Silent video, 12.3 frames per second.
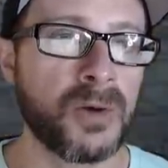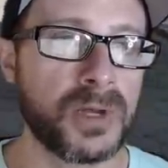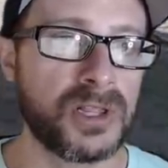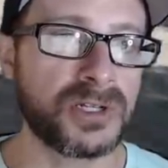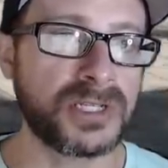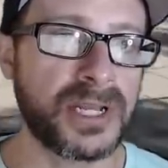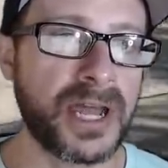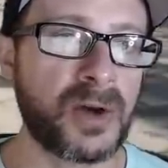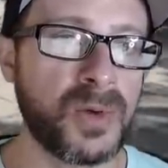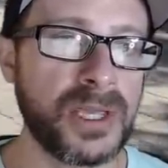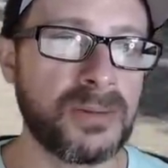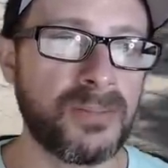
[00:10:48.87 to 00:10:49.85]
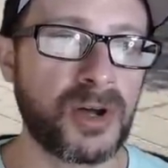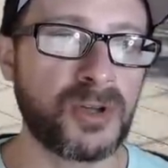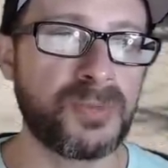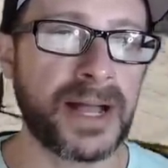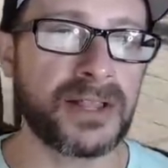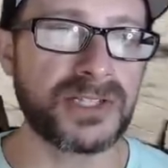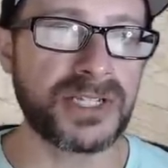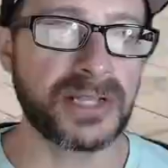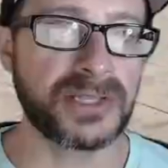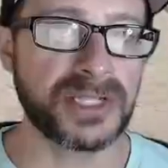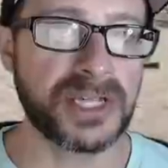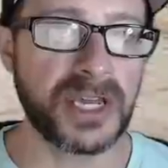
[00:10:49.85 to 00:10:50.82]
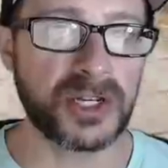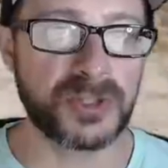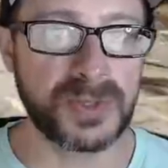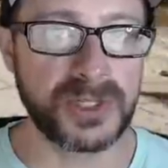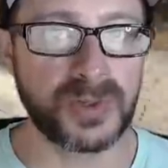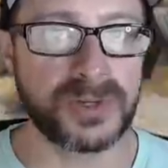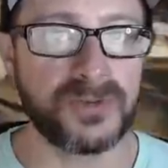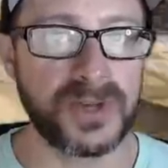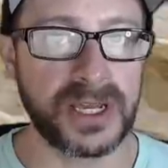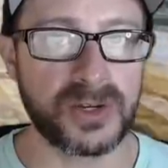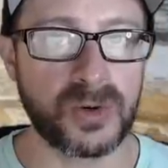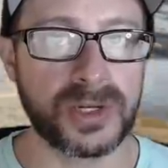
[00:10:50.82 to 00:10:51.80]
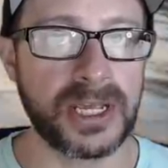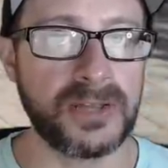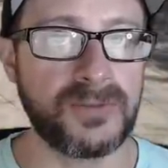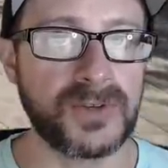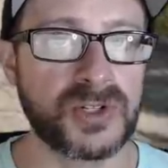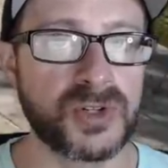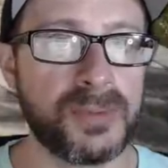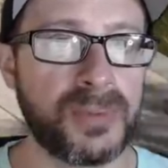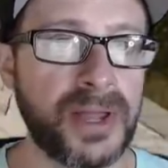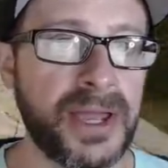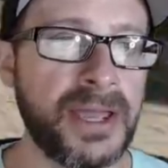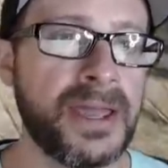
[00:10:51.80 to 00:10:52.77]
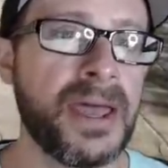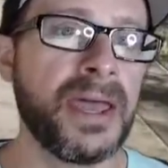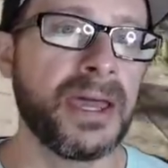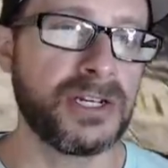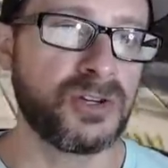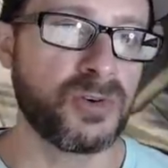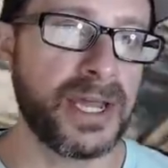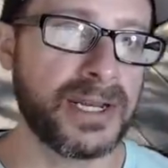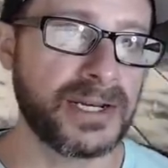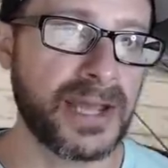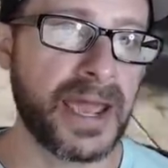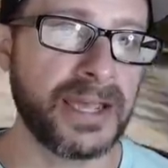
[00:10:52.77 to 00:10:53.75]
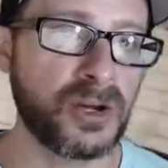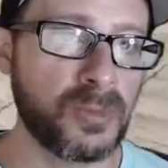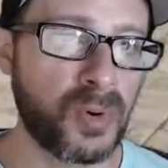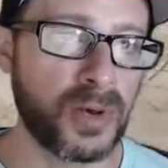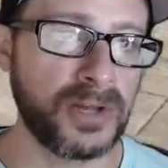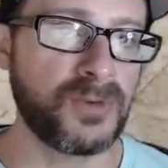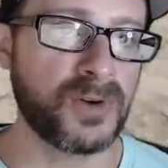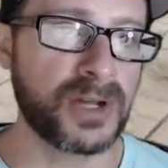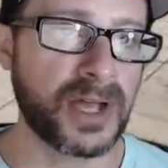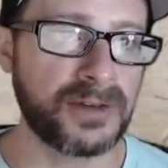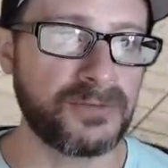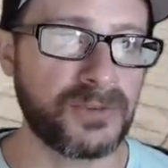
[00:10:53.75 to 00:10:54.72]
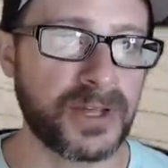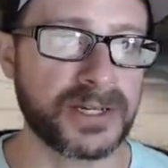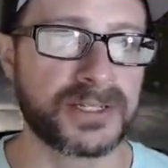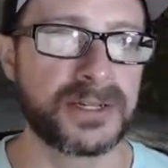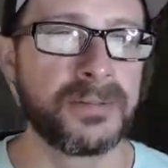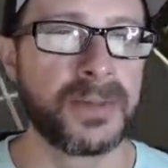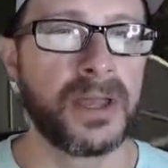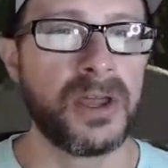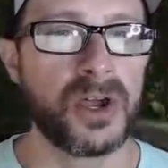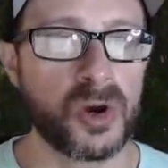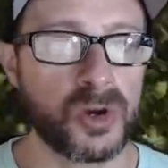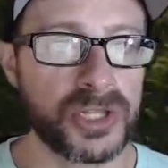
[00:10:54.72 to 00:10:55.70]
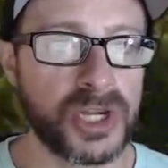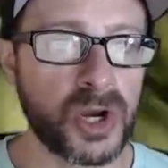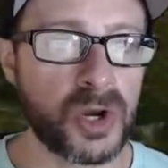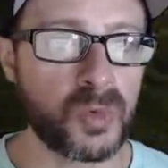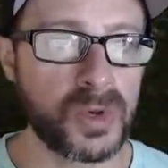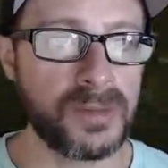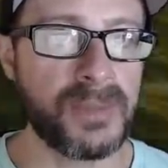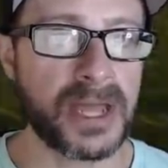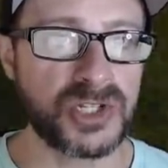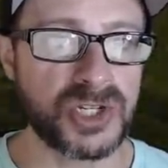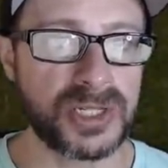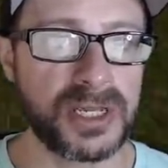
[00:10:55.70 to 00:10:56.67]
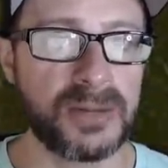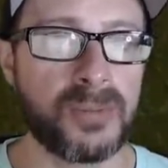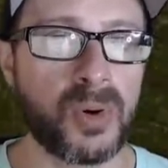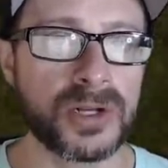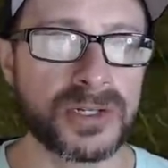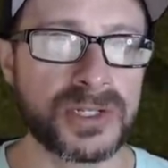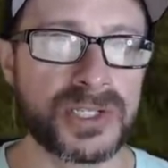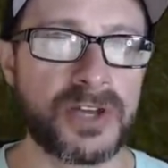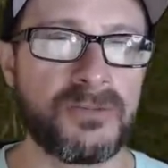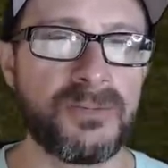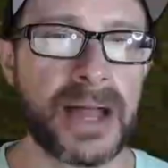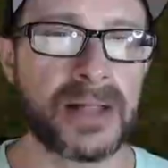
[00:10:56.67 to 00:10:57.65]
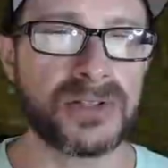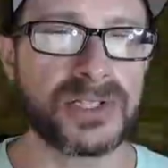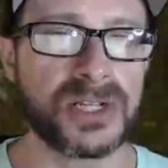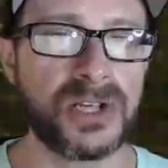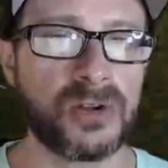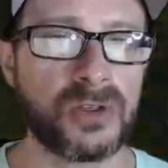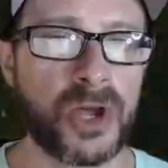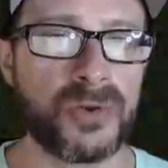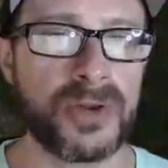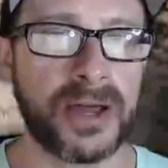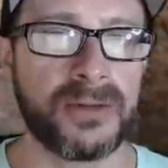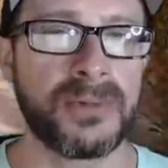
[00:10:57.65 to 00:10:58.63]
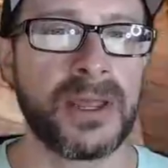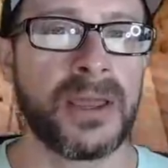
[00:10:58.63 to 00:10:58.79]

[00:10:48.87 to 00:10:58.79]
We looked at how we can both balance out the scales between vehicle and infantry play and create an anchor point for conflict. Earlier, we mentioned the importance of balancing your loadout.